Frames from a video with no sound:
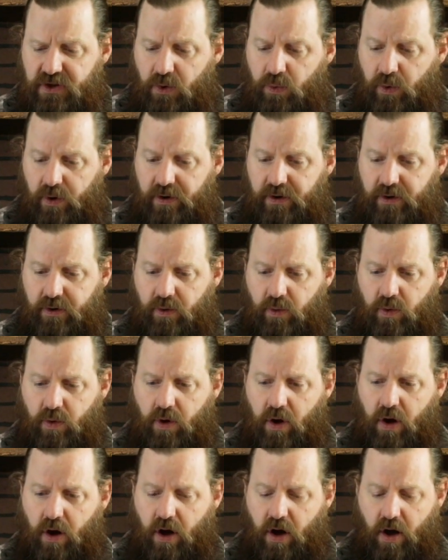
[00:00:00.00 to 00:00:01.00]

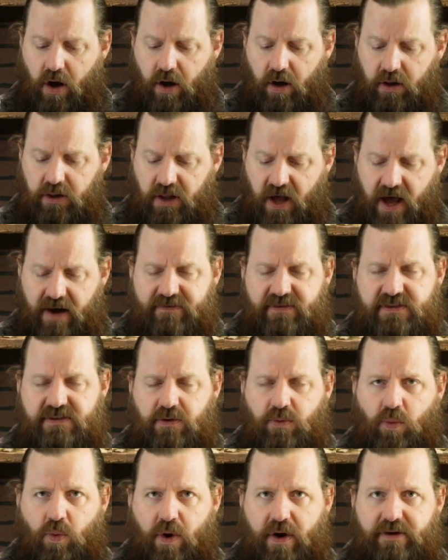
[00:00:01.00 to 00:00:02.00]
a lot of us
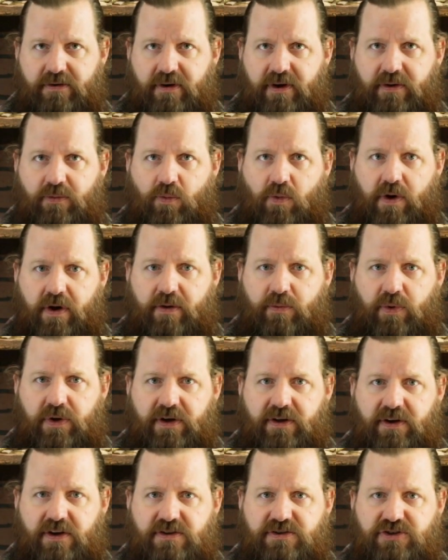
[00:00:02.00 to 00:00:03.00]
are wondering, what are we
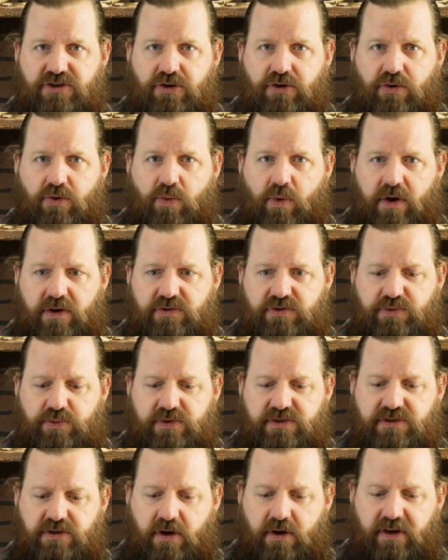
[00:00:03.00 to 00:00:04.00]
going to do once
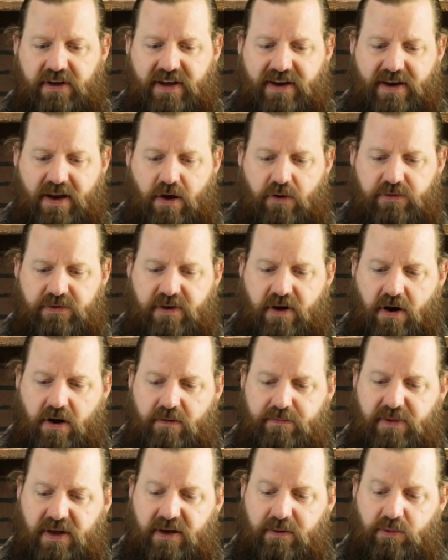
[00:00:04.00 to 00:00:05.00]
we start getting out there
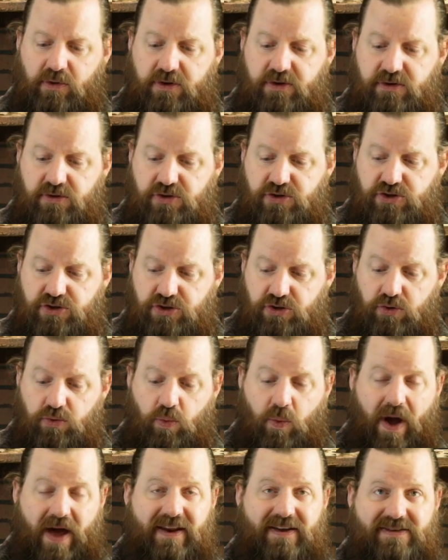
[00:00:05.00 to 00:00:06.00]
and being able to
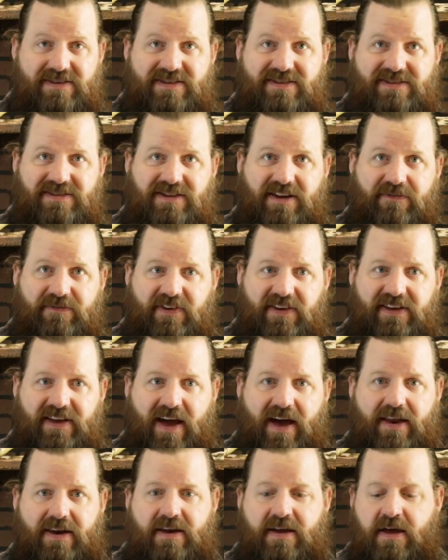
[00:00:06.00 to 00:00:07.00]
shoot weddings and stuff
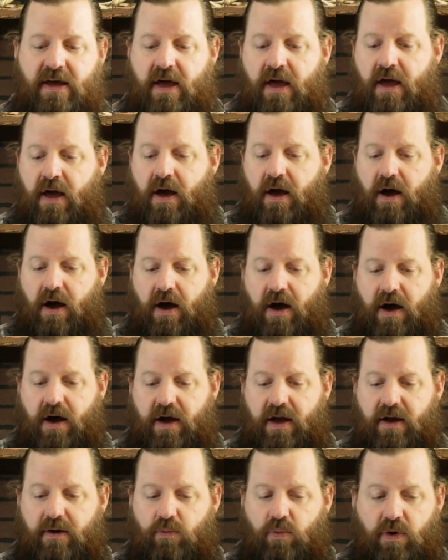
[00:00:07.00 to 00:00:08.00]
again,
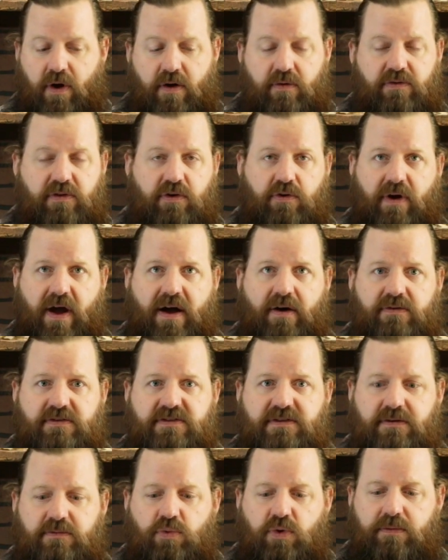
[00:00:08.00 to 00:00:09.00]
and we're out in the
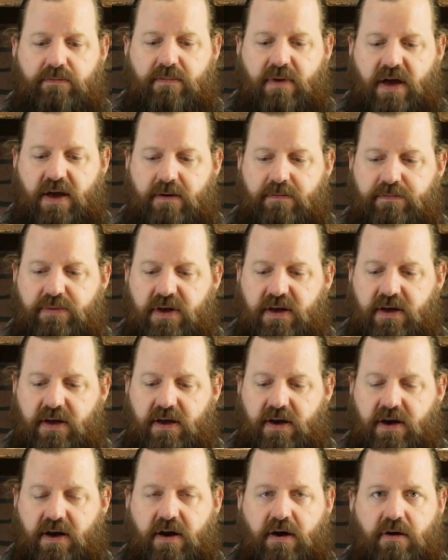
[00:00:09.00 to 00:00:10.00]
crowds. We may be
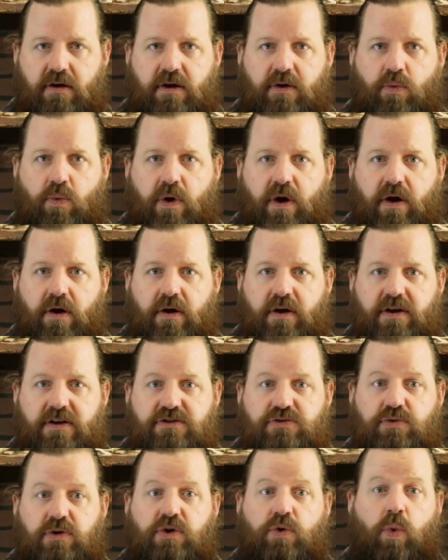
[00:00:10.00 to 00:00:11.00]
in an area where it
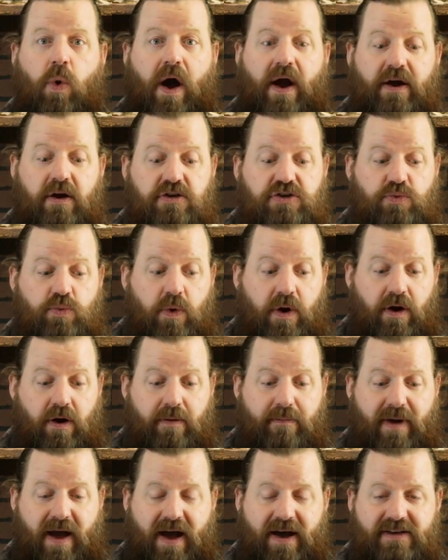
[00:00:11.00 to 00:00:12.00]
is required to wear
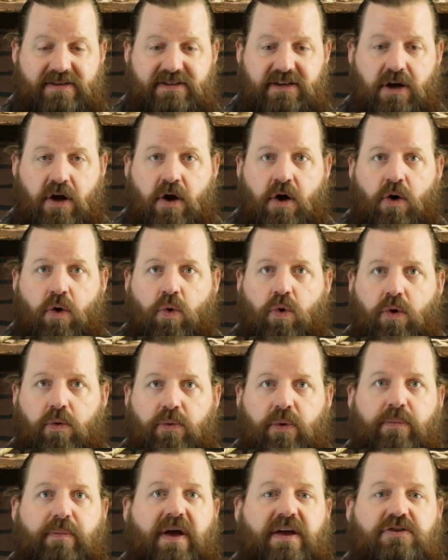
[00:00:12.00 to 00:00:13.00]
a mask, or
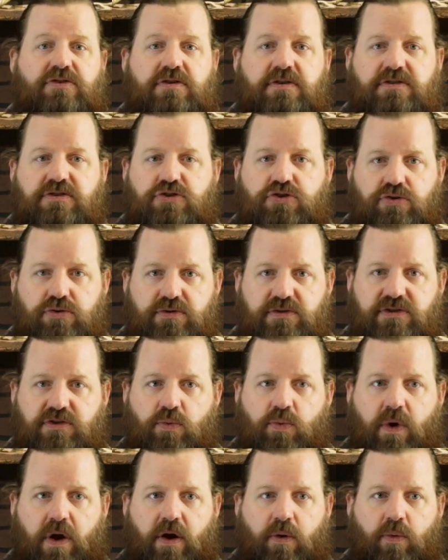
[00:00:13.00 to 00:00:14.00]
we may just choose
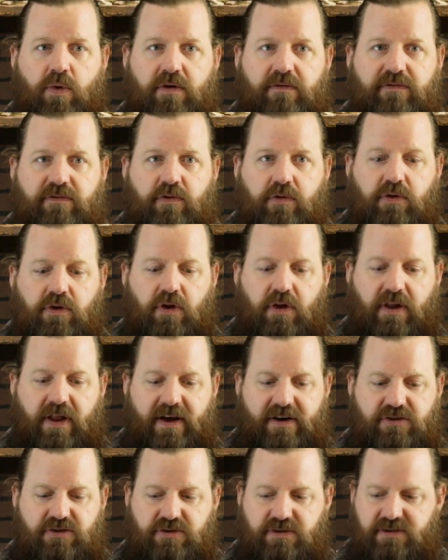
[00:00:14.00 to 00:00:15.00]
to wear one for a little
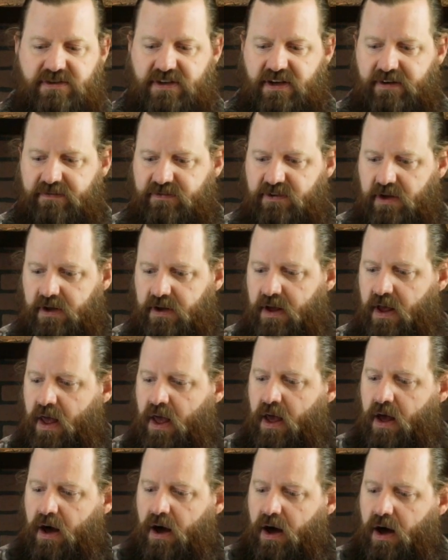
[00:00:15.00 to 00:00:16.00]
extra safety.
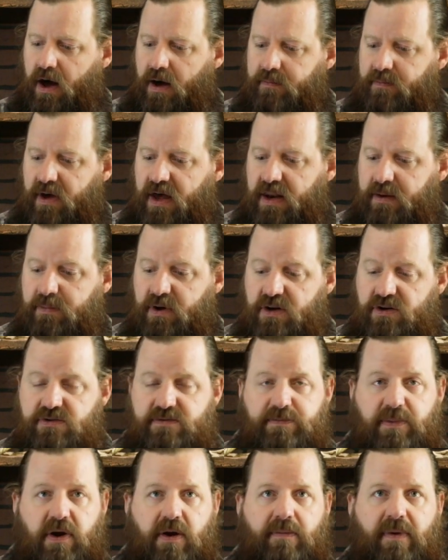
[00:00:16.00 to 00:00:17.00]
Anybody
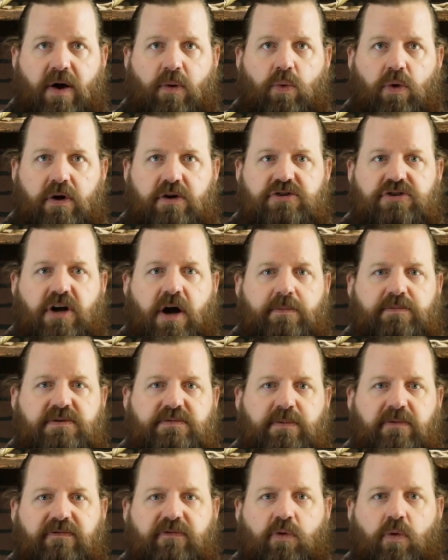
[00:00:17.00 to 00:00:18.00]
who's been on my workshops
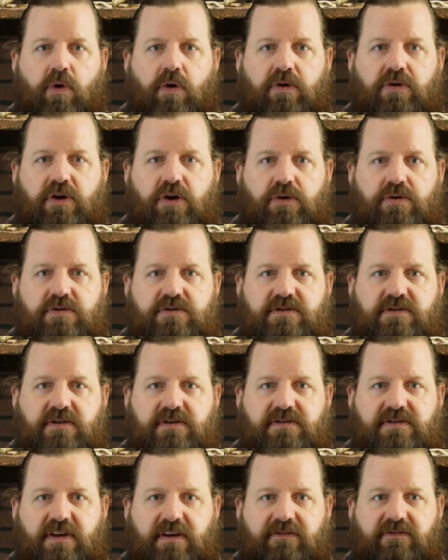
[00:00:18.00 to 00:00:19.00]
before knows
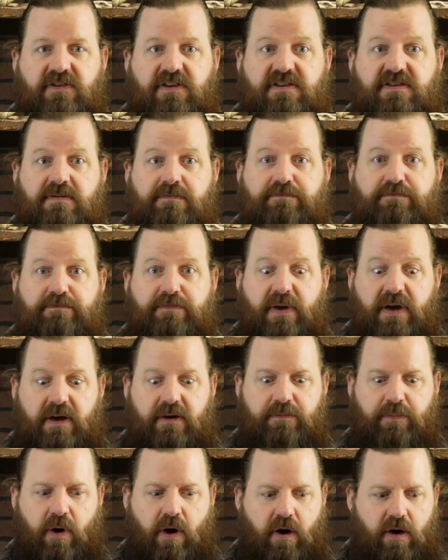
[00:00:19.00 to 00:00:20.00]
that safety is a
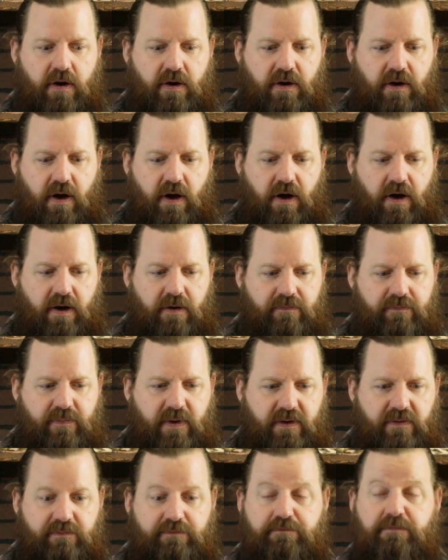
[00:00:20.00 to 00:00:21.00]
big part,
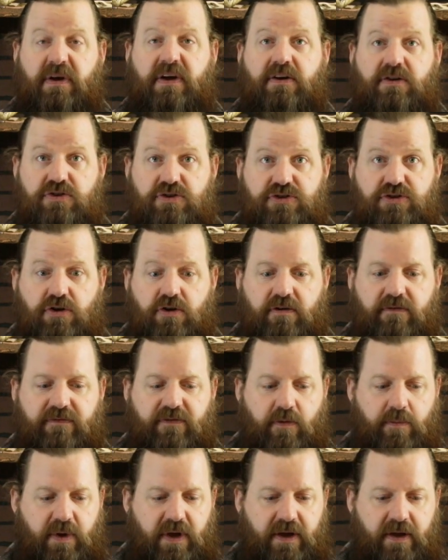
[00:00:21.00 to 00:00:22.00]
big concern
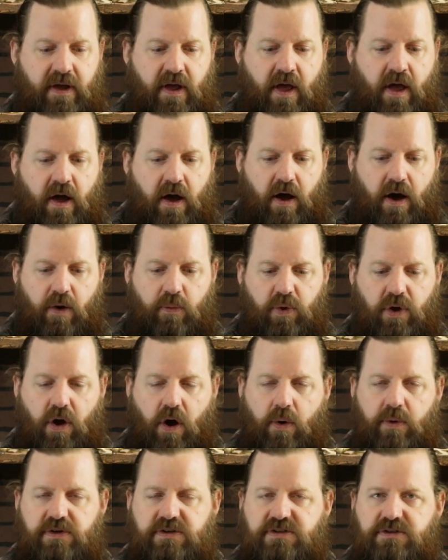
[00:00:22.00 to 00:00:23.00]
for me. We
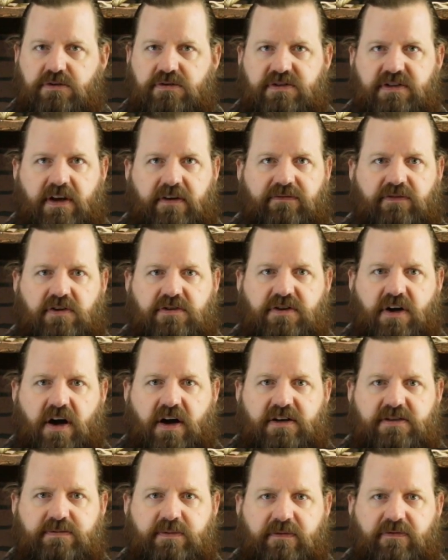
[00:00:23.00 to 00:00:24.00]
always do safety
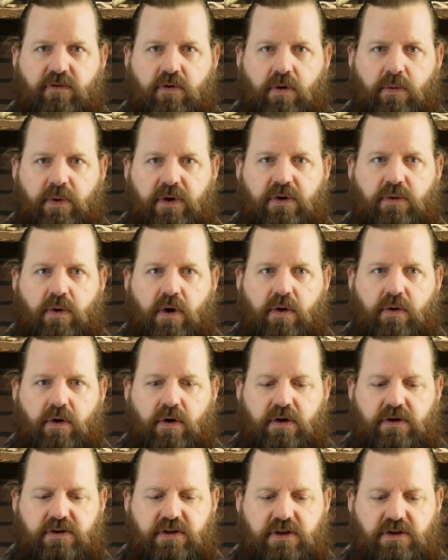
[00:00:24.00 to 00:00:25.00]
talks before we go out
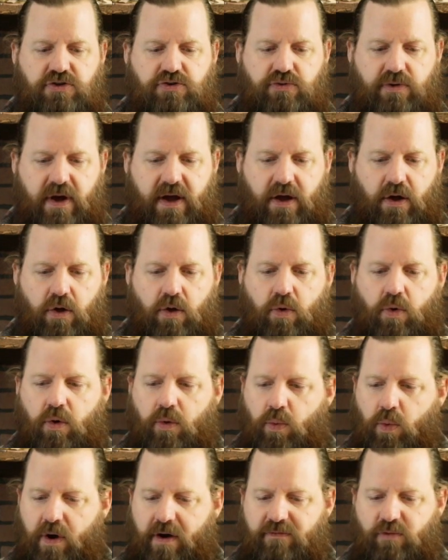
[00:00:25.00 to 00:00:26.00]
onto the trail
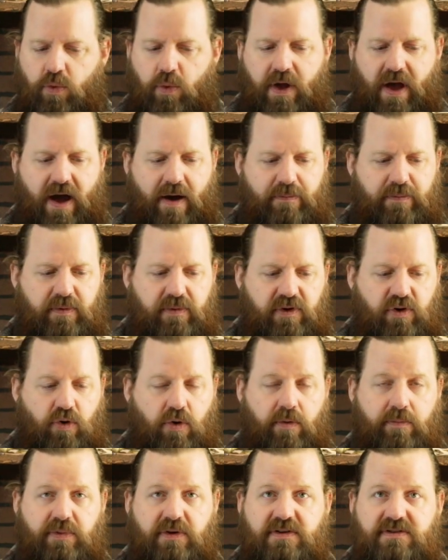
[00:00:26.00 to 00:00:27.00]
or wherever we happen to be
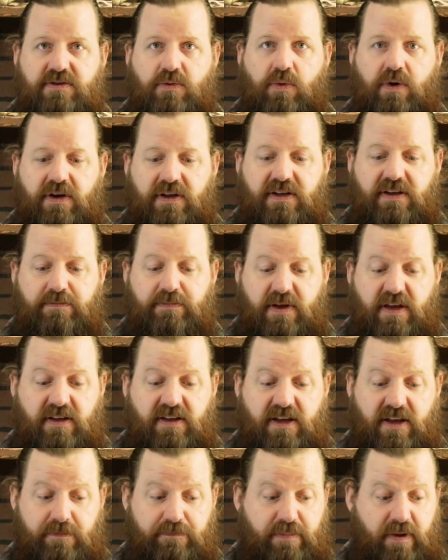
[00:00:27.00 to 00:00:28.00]
going, because I want to
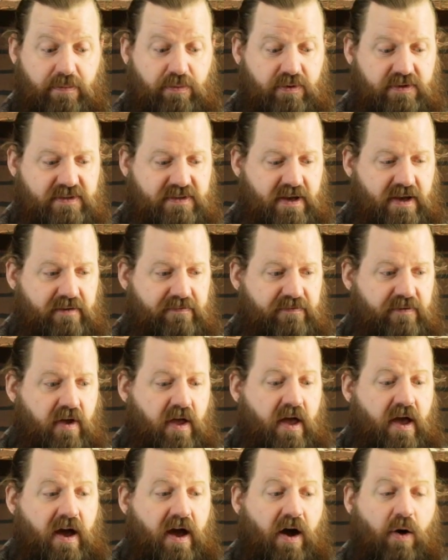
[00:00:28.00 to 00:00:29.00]
keep people safe.
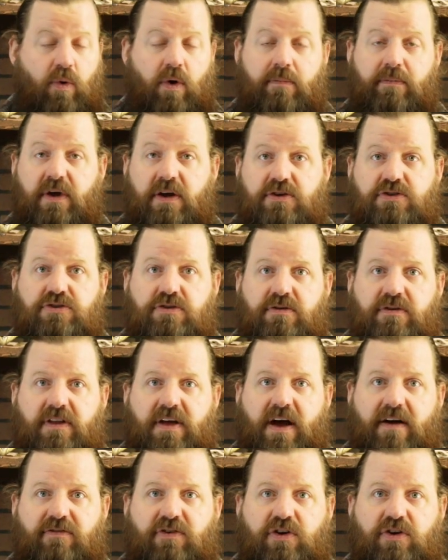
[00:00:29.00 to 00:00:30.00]
I want to make sure
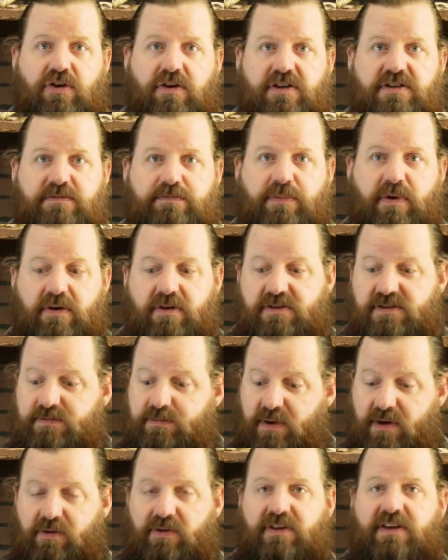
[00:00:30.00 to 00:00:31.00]
they have a good experience
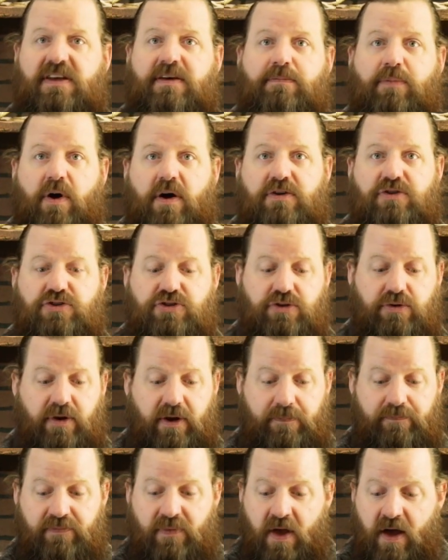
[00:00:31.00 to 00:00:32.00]
to be able to keep on
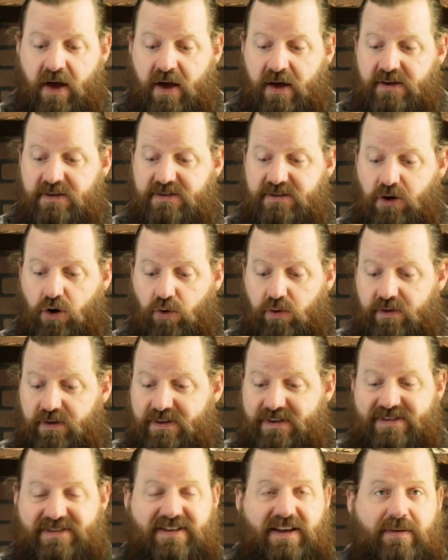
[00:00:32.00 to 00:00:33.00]
shooting. So
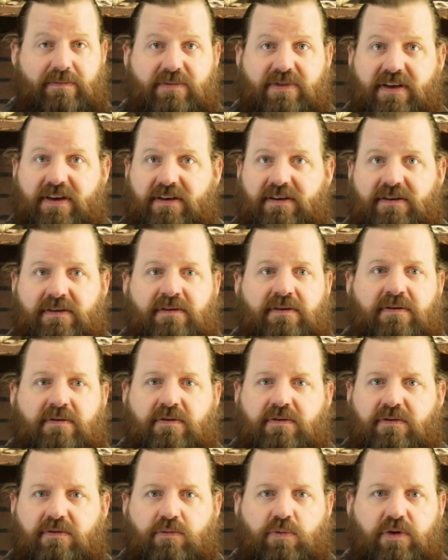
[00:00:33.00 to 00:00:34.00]
the same thing
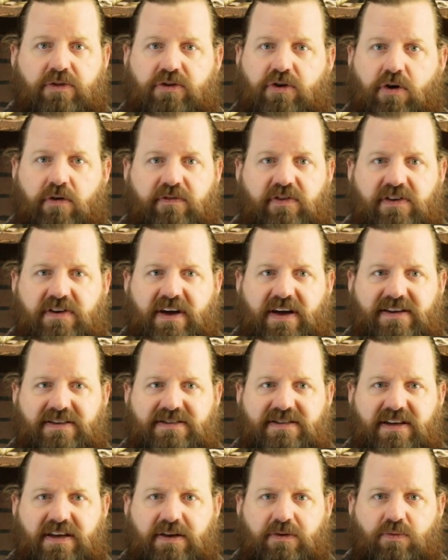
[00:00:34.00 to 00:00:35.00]
with
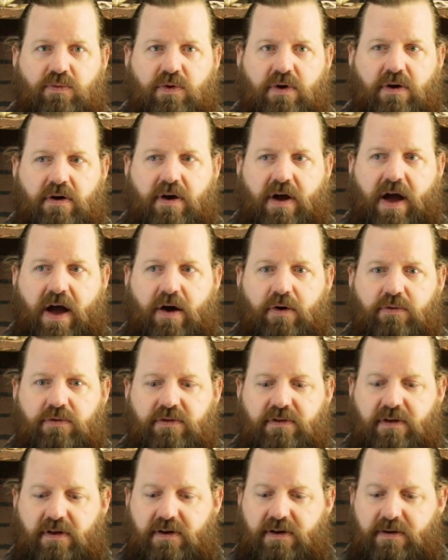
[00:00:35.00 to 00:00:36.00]
COVID-19. We're out
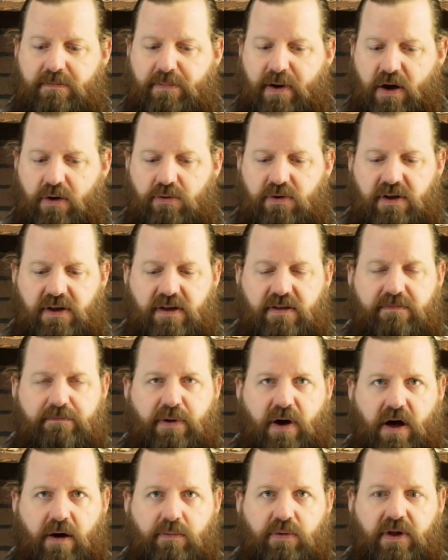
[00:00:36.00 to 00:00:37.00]
and about in
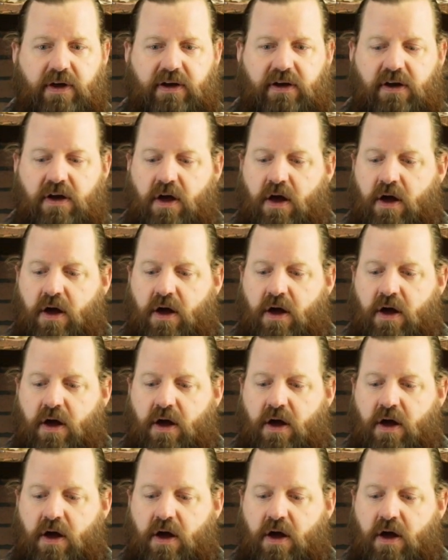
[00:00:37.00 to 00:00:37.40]
public.